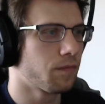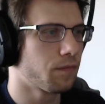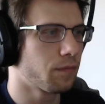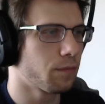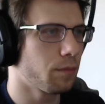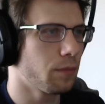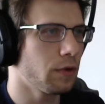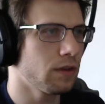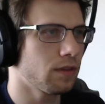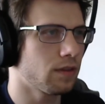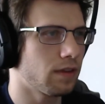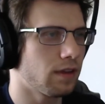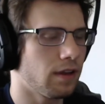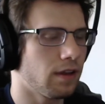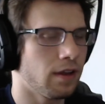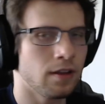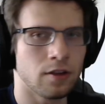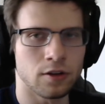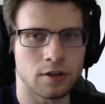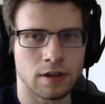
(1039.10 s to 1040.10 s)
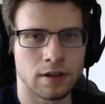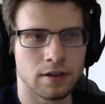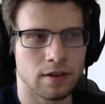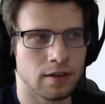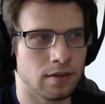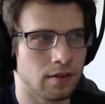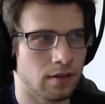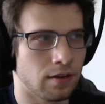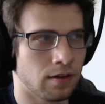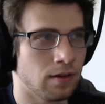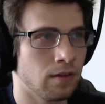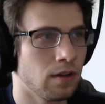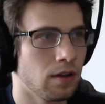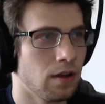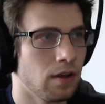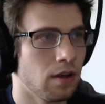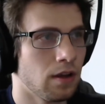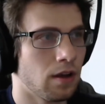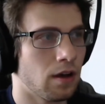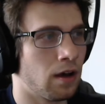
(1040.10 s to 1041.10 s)
But it looked decent.
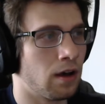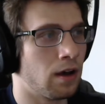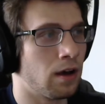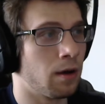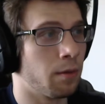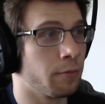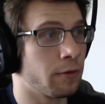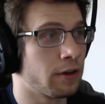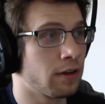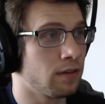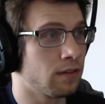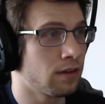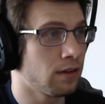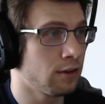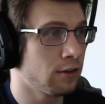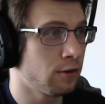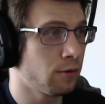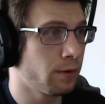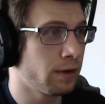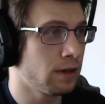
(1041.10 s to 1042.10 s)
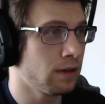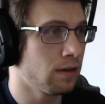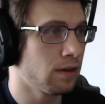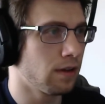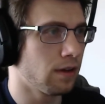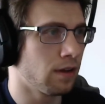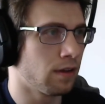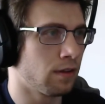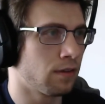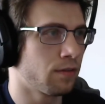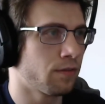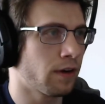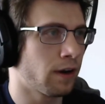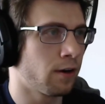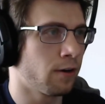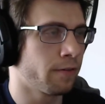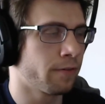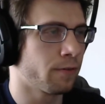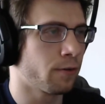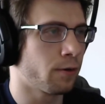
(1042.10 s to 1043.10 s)
Continuing is Fire
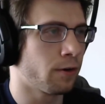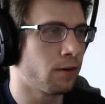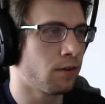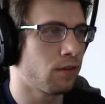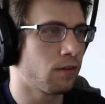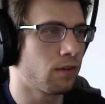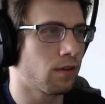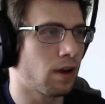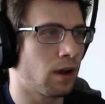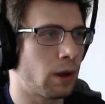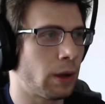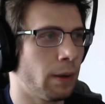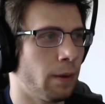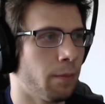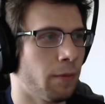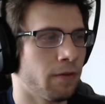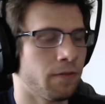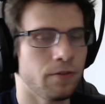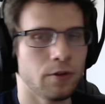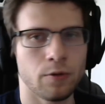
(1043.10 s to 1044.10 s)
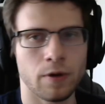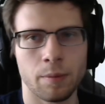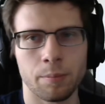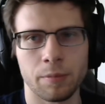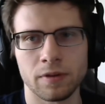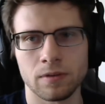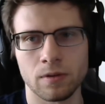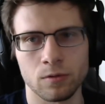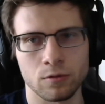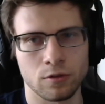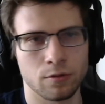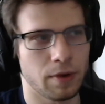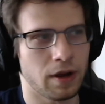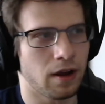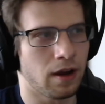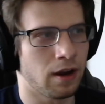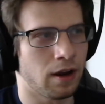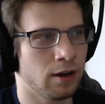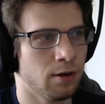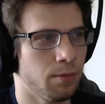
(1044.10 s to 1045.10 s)
Force. I'm a few episodes
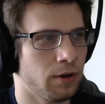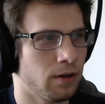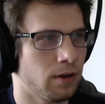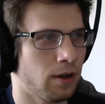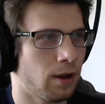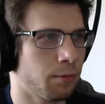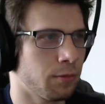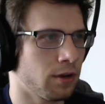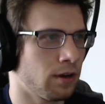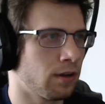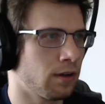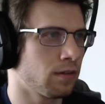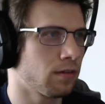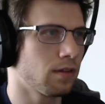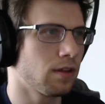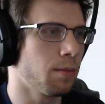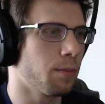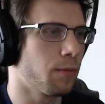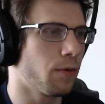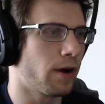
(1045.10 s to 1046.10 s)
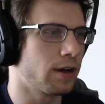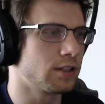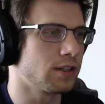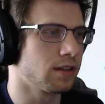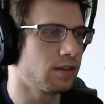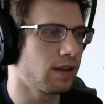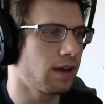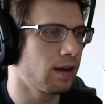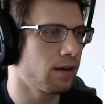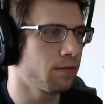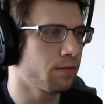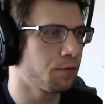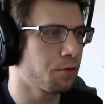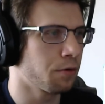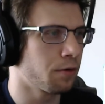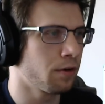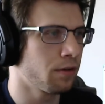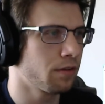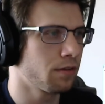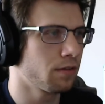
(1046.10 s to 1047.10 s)
behind, but I'm gonna keep watching that, of
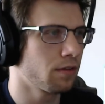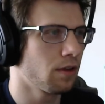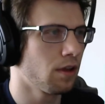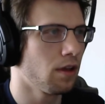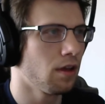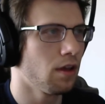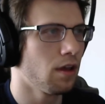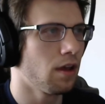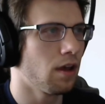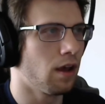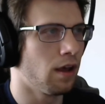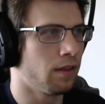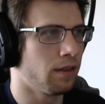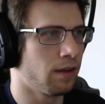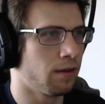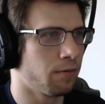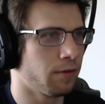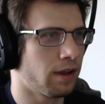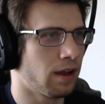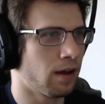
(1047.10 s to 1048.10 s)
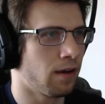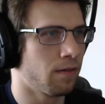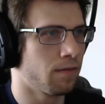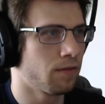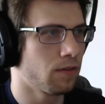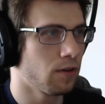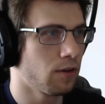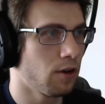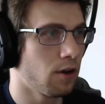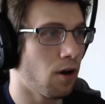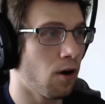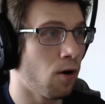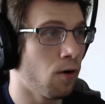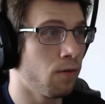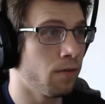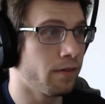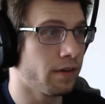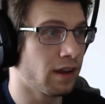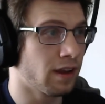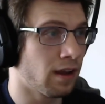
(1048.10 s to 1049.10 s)
course. And then we have
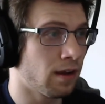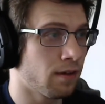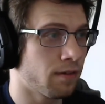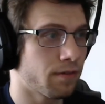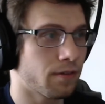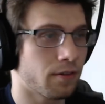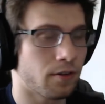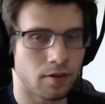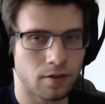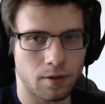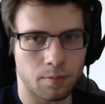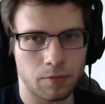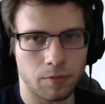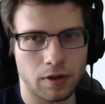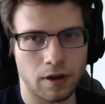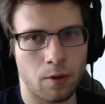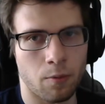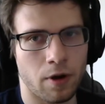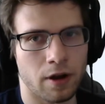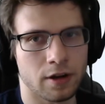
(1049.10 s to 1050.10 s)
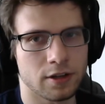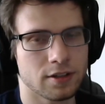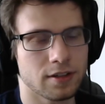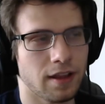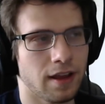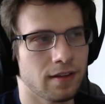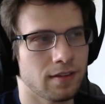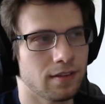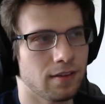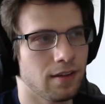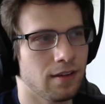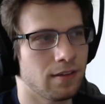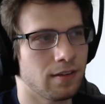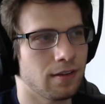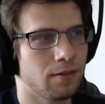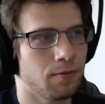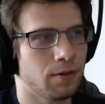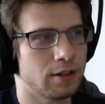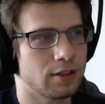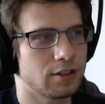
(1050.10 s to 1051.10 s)
OVA for something I watched last season,
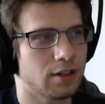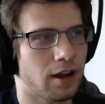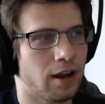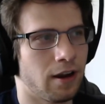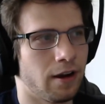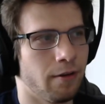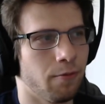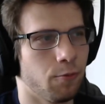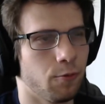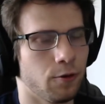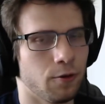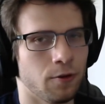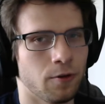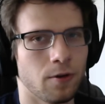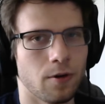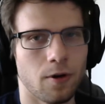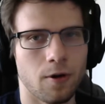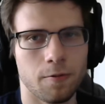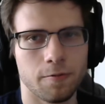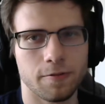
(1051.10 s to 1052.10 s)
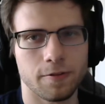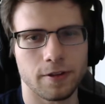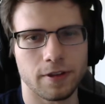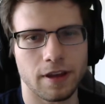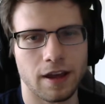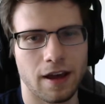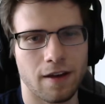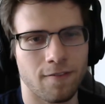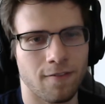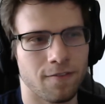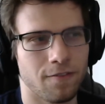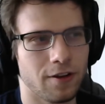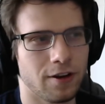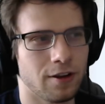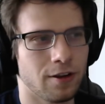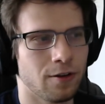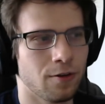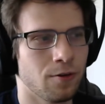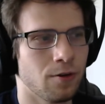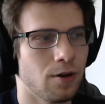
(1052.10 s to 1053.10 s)
which I will hopefully have a
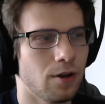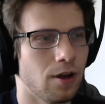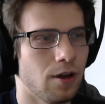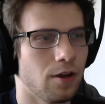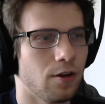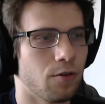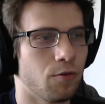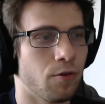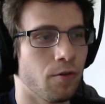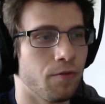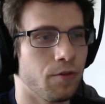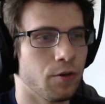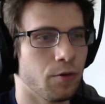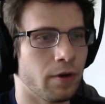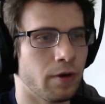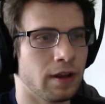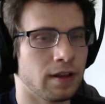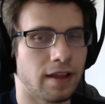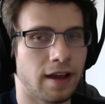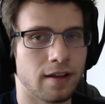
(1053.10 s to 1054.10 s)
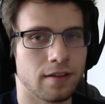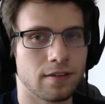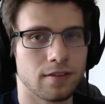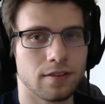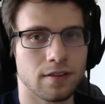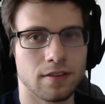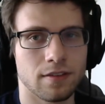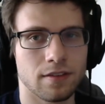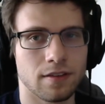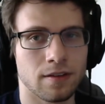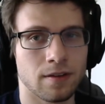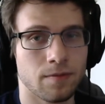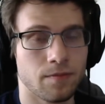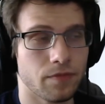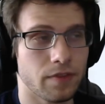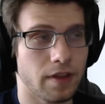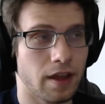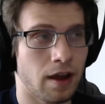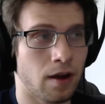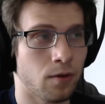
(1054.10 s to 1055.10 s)
video reviewing last season
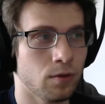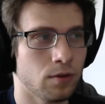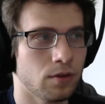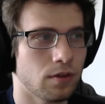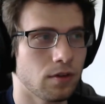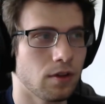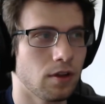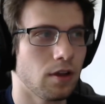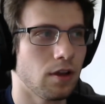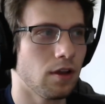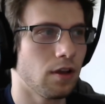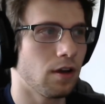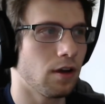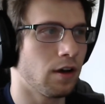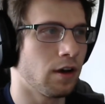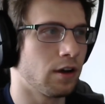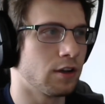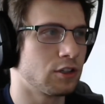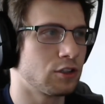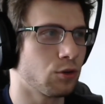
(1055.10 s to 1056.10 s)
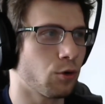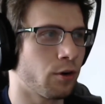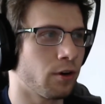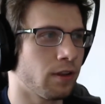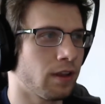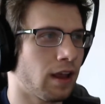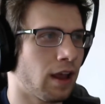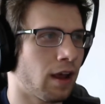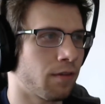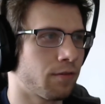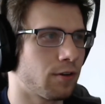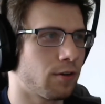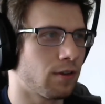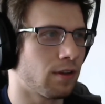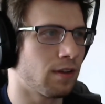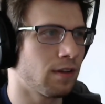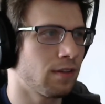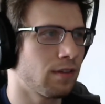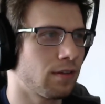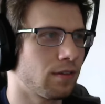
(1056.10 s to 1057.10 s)
out shortly after
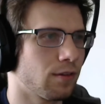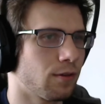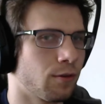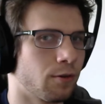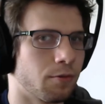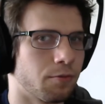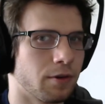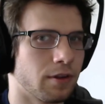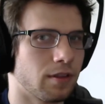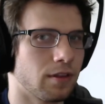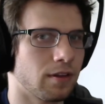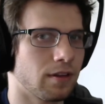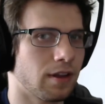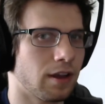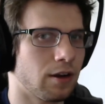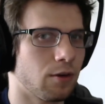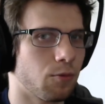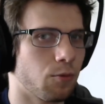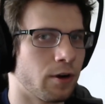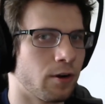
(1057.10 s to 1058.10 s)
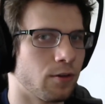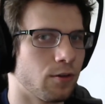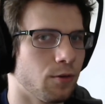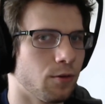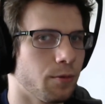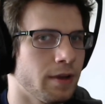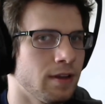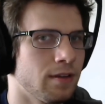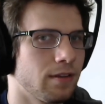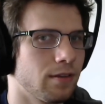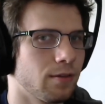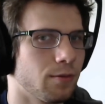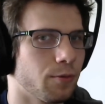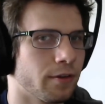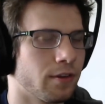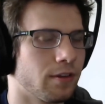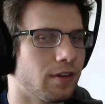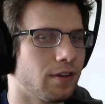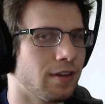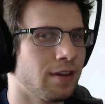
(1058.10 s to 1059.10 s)
this, or within like 1 or 2 weeks. We'll
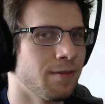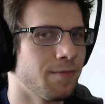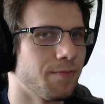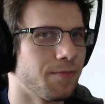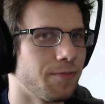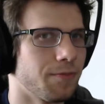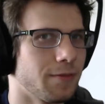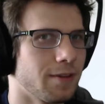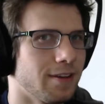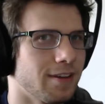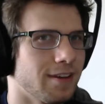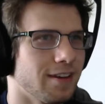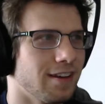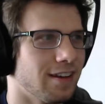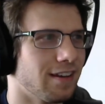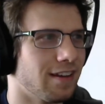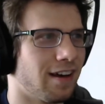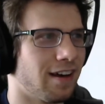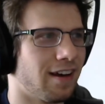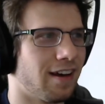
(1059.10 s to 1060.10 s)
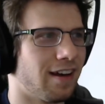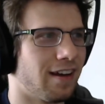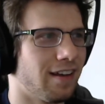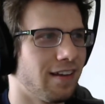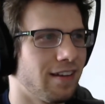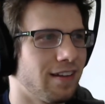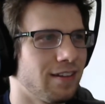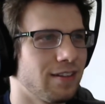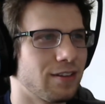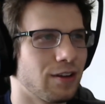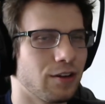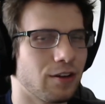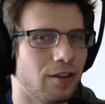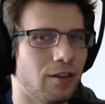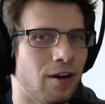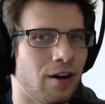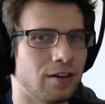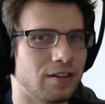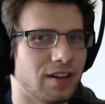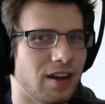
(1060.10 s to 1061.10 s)
see. It took a
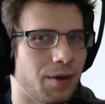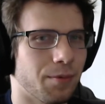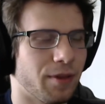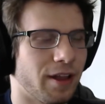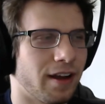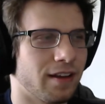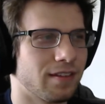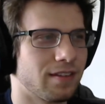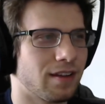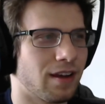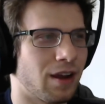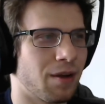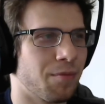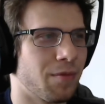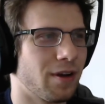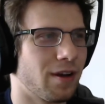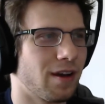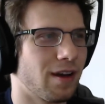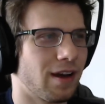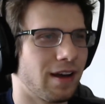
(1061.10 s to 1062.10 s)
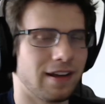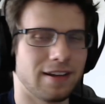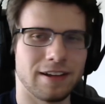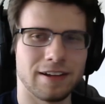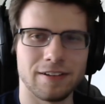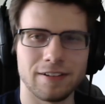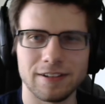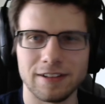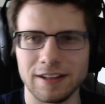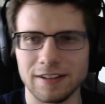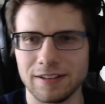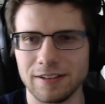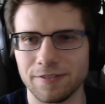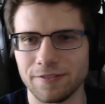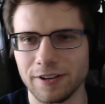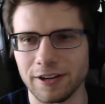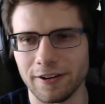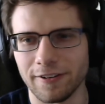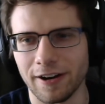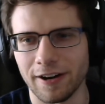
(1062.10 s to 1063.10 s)
long time last time. I need to
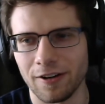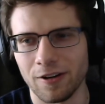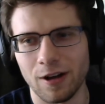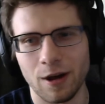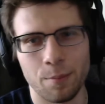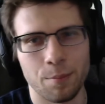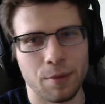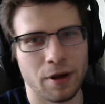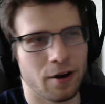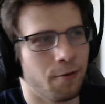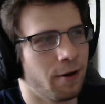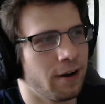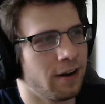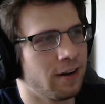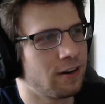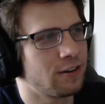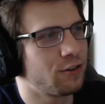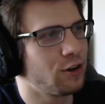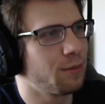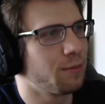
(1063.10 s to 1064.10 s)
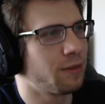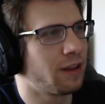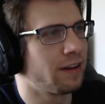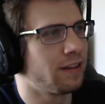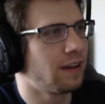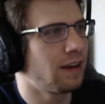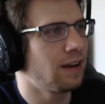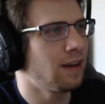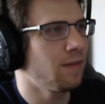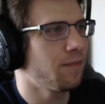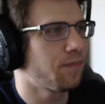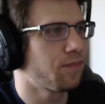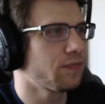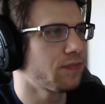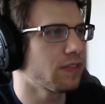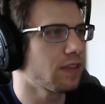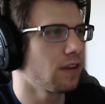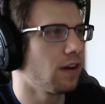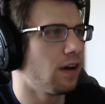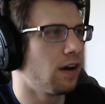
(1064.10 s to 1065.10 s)
figure out a better way to streamline that.
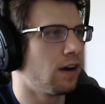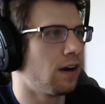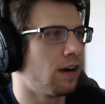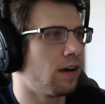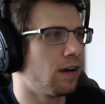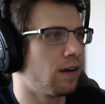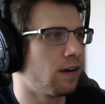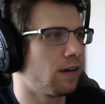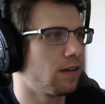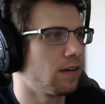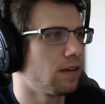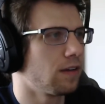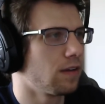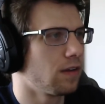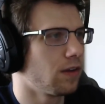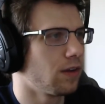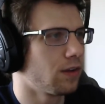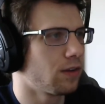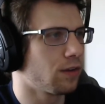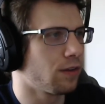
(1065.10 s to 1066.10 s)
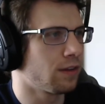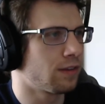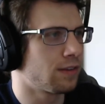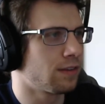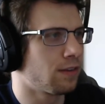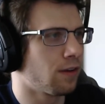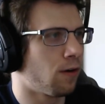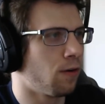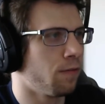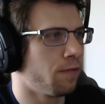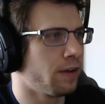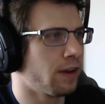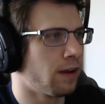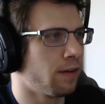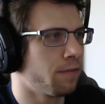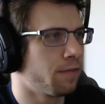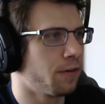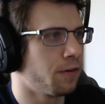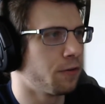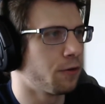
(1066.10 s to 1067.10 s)
So this is the OVA
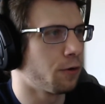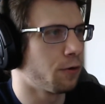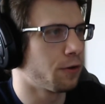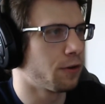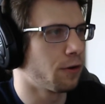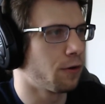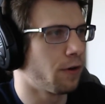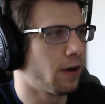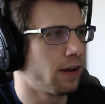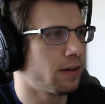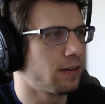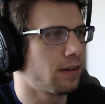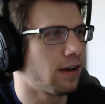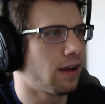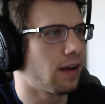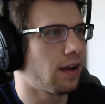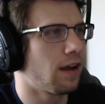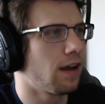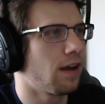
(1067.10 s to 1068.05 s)
for Dokyo Hentai